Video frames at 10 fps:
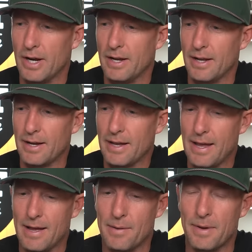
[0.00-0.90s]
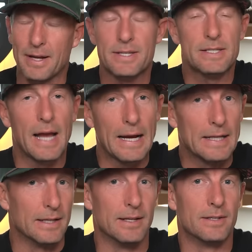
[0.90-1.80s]
and I am
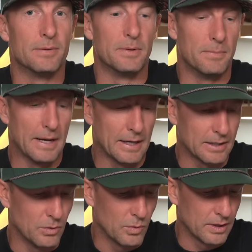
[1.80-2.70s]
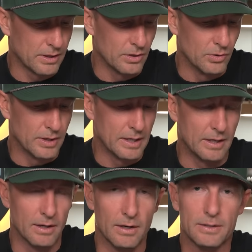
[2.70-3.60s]
excited to be back with you
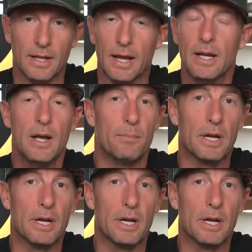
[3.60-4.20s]
here today.